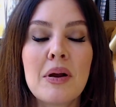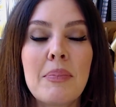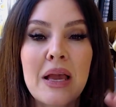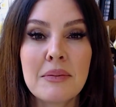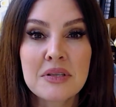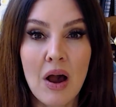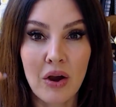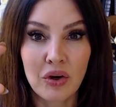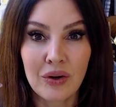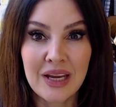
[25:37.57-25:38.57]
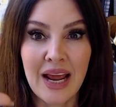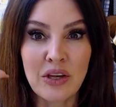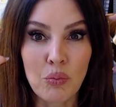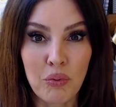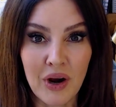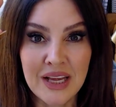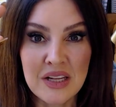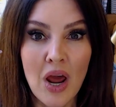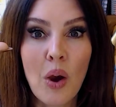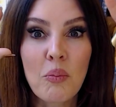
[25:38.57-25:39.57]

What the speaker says: it becomes concrete and your brain